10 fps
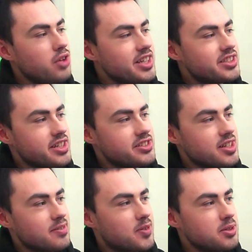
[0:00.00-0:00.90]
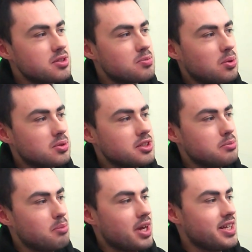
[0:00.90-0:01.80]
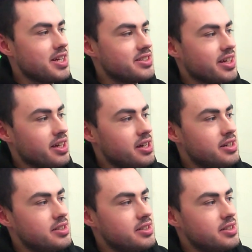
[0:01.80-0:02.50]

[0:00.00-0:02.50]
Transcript: Great tasting filtered water made easy.